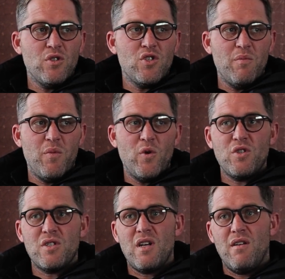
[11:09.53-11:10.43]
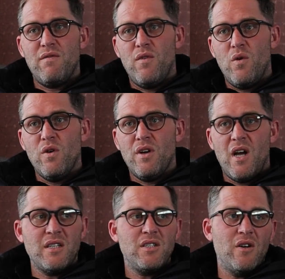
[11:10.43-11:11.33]
to support yourself for
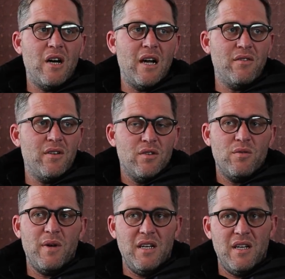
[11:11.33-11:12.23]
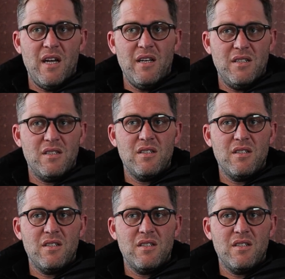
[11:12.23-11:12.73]
90 or 120 days.